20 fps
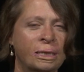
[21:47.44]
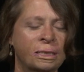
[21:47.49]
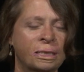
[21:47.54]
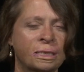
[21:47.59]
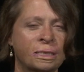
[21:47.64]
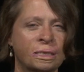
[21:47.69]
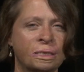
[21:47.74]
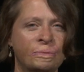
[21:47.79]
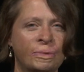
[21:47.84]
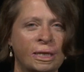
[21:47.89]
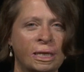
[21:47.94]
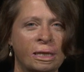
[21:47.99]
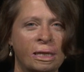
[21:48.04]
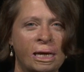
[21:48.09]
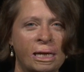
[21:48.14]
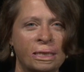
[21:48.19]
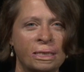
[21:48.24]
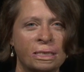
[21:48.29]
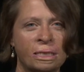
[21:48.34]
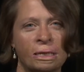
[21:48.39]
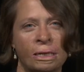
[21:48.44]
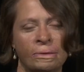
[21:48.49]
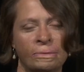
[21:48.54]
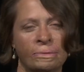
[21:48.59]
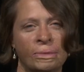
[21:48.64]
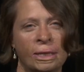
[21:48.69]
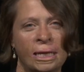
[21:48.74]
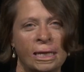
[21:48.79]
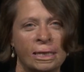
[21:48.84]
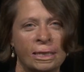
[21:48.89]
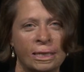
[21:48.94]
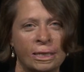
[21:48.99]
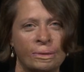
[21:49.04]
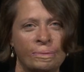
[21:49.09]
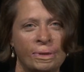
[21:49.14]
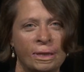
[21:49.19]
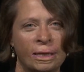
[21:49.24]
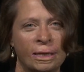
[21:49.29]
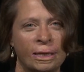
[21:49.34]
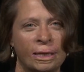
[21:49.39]
doesn't spend a lot of time landing a
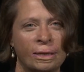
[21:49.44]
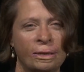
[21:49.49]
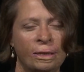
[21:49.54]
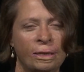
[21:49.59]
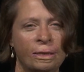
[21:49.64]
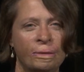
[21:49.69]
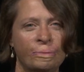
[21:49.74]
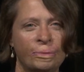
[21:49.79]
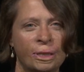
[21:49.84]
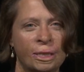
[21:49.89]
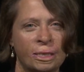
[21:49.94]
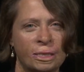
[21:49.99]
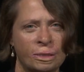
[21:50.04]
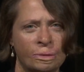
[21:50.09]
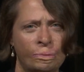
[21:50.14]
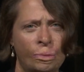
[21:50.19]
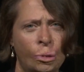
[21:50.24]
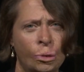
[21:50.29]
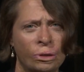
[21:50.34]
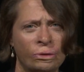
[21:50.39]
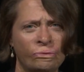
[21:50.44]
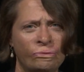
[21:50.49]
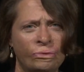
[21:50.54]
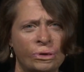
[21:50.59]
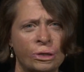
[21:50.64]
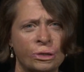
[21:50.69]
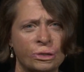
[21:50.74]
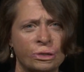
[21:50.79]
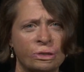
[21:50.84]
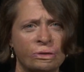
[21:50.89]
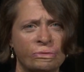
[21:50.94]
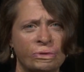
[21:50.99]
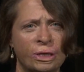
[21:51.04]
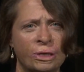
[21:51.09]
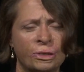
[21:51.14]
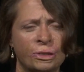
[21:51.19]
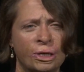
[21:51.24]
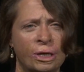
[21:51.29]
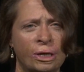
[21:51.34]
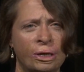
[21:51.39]
plane, but it's an important function of that
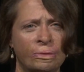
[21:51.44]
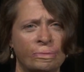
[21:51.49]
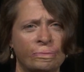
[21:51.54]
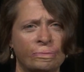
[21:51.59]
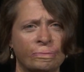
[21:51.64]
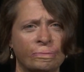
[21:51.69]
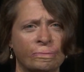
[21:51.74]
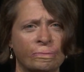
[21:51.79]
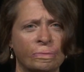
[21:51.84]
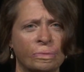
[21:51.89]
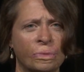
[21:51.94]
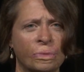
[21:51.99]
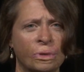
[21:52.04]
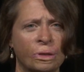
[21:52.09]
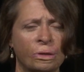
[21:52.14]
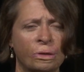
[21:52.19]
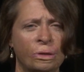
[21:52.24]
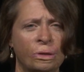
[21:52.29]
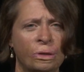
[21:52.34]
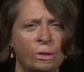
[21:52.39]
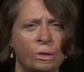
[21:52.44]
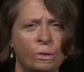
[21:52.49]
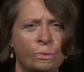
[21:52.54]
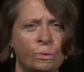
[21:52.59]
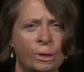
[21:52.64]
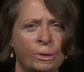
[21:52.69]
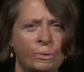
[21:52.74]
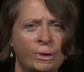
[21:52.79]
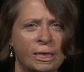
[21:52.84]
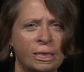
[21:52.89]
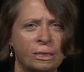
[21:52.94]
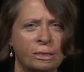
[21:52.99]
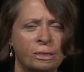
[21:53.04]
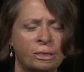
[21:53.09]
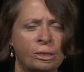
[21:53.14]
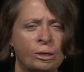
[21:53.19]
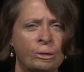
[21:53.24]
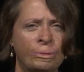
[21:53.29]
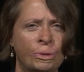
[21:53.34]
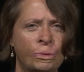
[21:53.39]
job. One way to
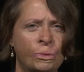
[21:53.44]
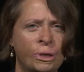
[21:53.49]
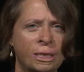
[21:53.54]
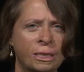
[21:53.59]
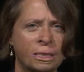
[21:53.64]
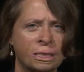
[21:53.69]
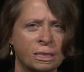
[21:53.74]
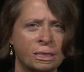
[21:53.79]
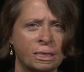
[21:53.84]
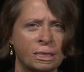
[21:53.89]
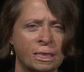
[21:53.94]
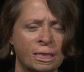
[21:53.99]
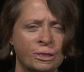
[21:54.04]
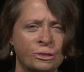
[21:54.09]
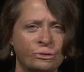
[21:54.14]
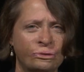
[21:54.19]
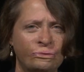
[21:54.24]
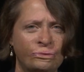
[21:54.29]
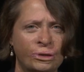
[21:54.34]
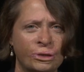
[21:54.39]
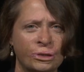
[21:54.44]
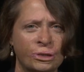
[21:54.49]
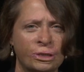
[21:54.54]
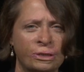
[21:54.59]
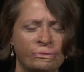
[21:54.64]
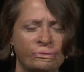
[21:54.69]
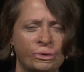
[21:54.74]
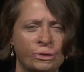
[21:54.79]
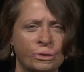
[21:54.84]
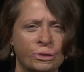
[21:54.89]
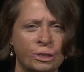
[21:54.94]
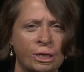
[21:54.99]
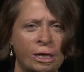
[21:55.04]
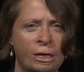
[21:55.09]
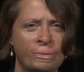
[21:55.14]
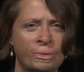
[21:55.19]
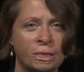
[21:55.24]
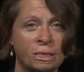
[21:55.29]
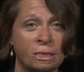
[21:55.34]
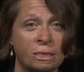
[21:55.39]
determine what is an essential function of your job
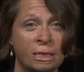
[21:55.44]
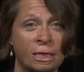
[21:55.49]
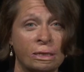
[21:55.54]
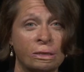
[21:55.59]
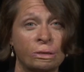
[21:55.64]
is to take a